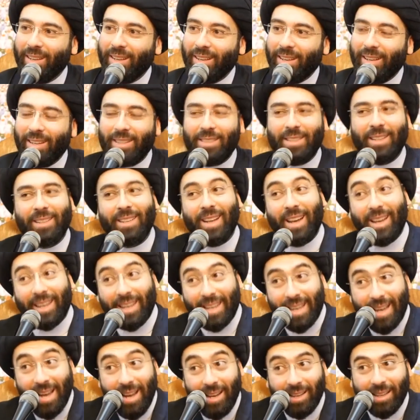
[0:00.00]
He said,
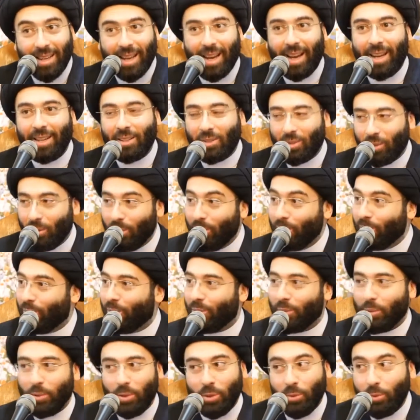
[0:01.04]
"Again, I told
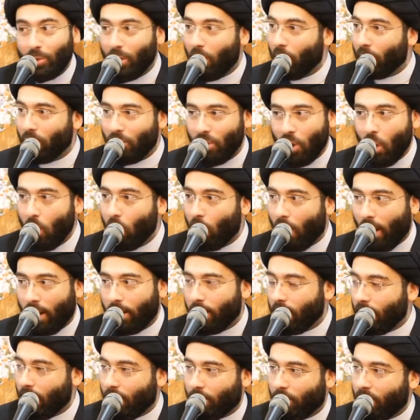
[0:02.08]
you, you don't know
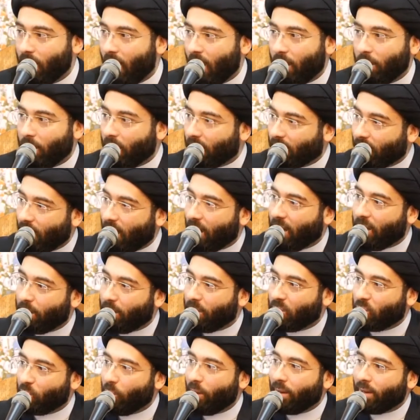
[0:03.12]
Ali ibn Abi Talib
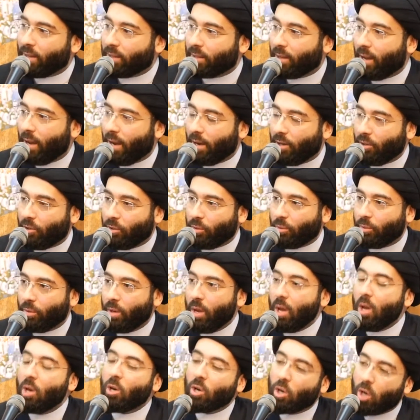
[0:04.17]
as well as I do.
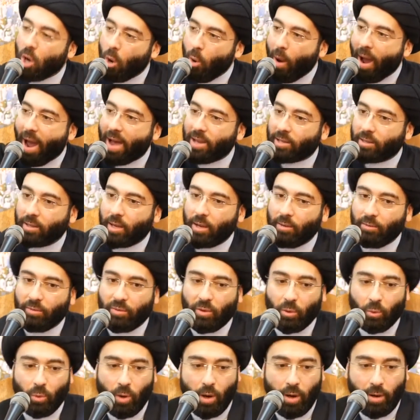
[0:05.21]
Go ask him
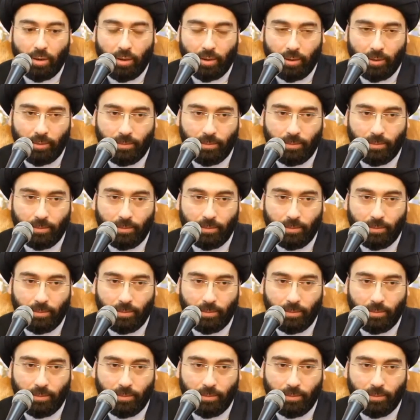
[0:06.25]
for water."